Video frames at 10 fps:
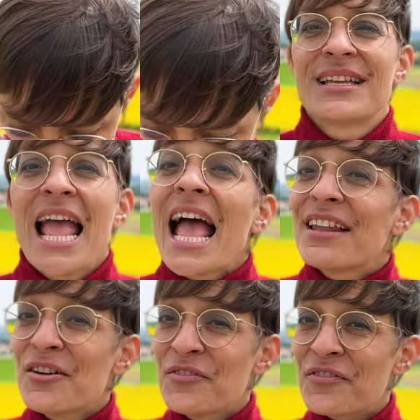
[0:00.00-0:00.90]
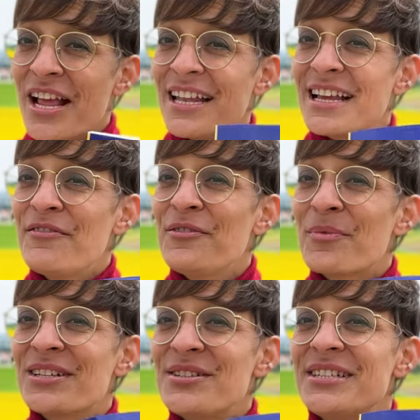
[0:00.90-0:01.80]
And don't forget, if you
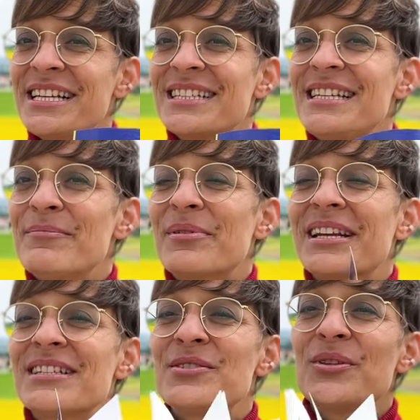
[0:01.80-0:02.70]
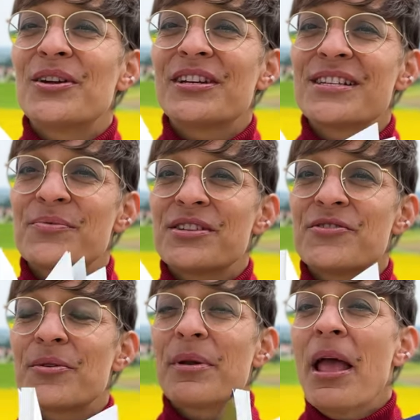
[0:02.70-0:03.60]
want to dig deeper into learning Swiss
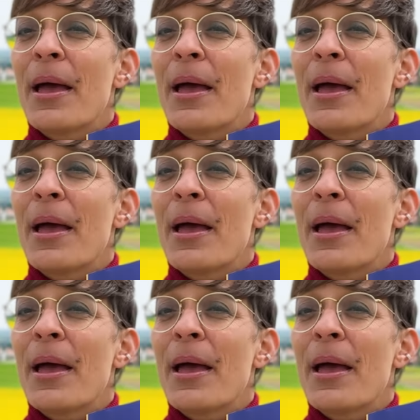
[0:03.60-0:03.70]
German,